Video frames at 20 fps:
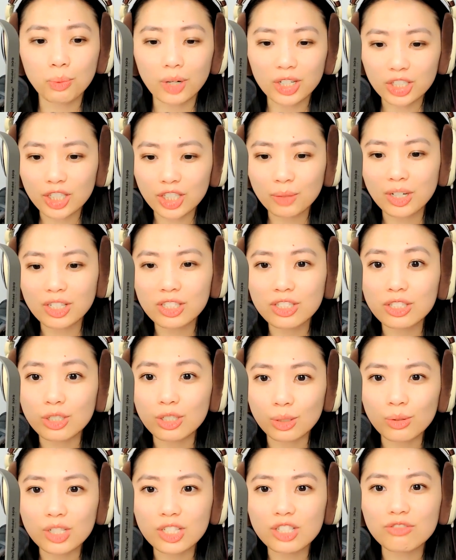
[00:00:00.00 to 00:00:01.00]
what she wants to
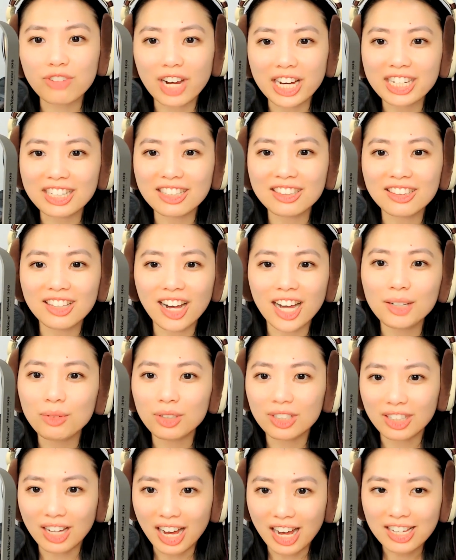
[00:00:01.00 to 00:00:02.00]
do is right in line
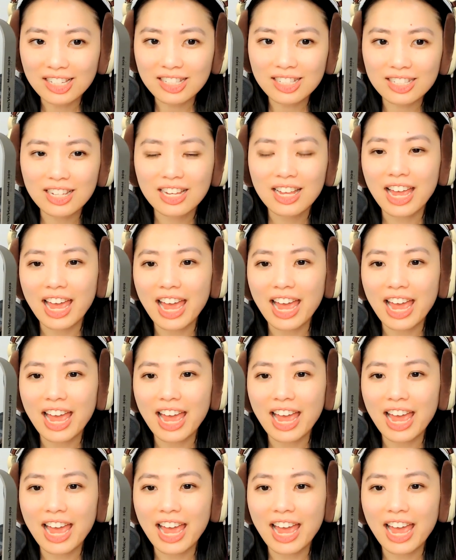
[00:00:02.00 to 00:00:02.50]
with us,